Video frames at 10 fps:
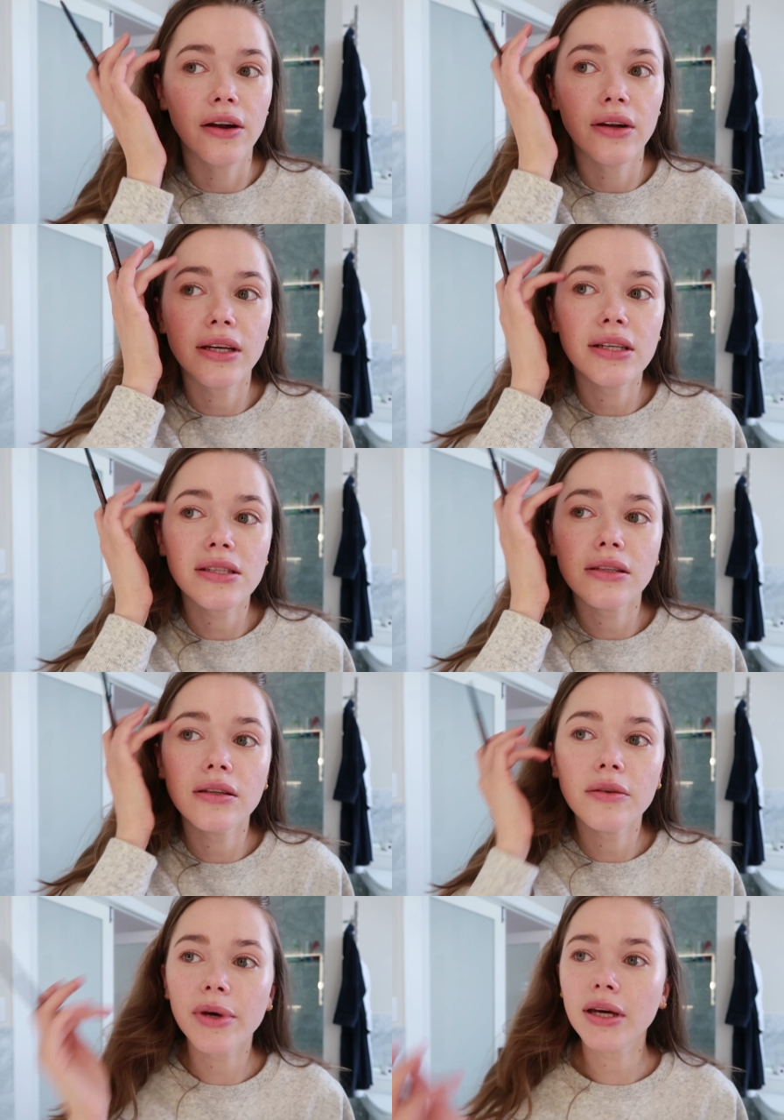areas a
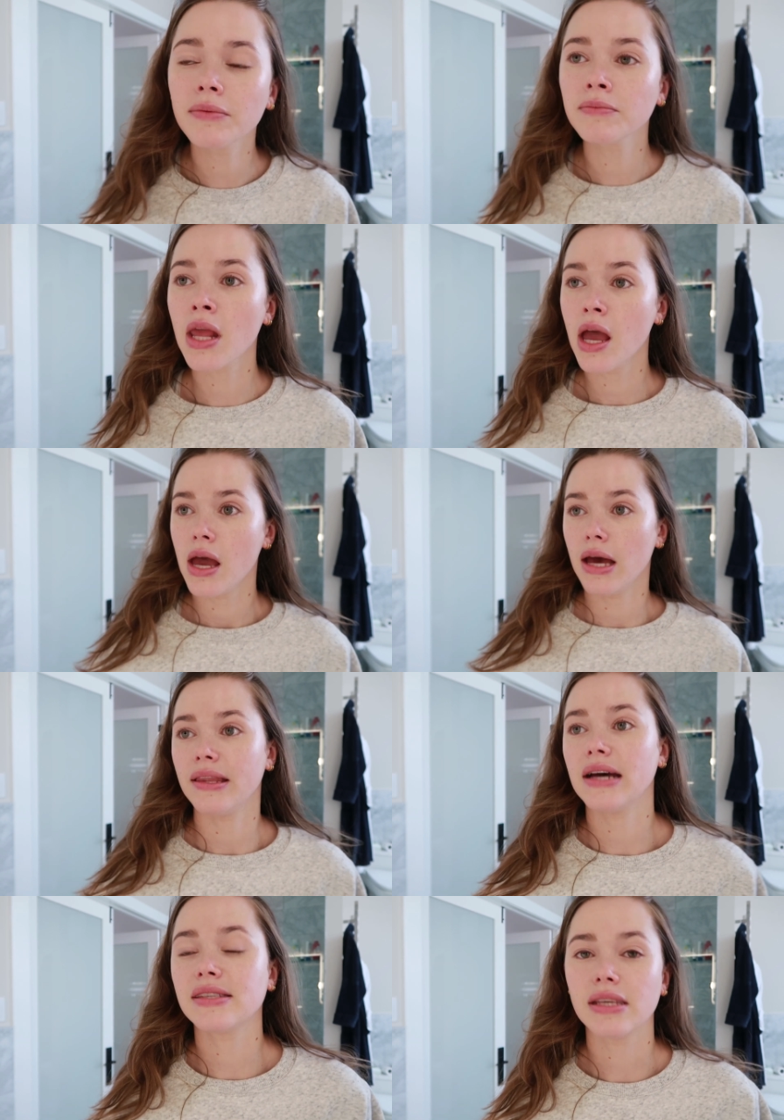little bit,
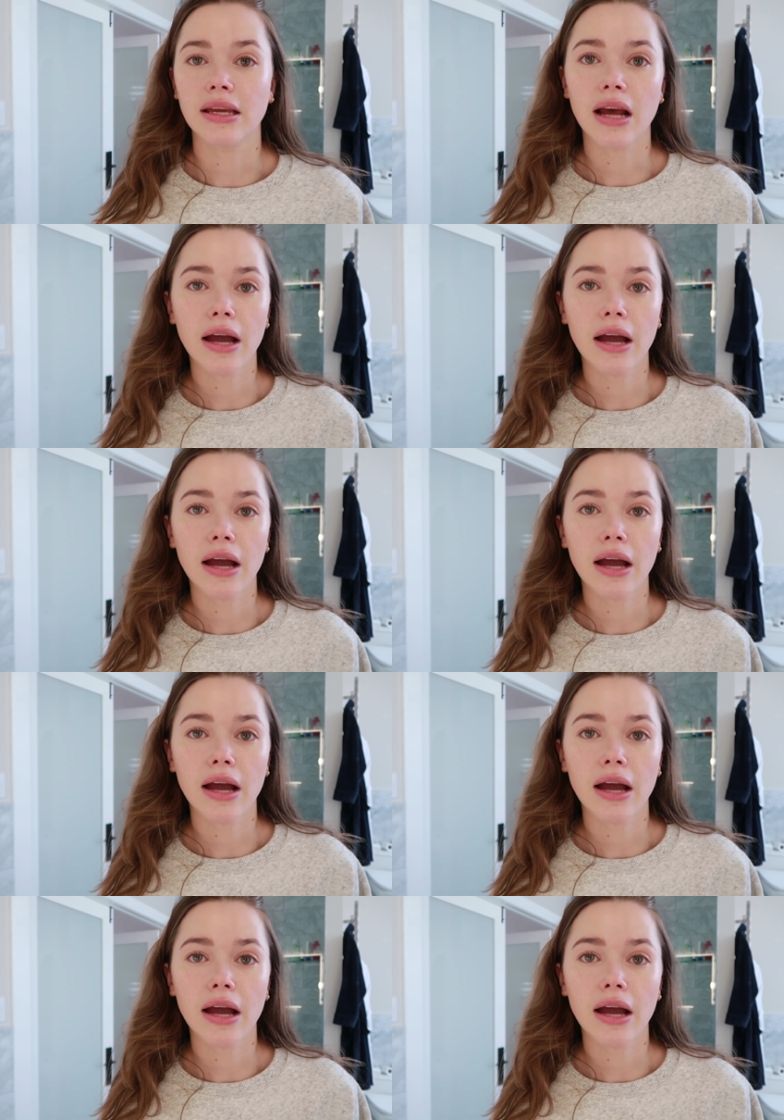and that's it.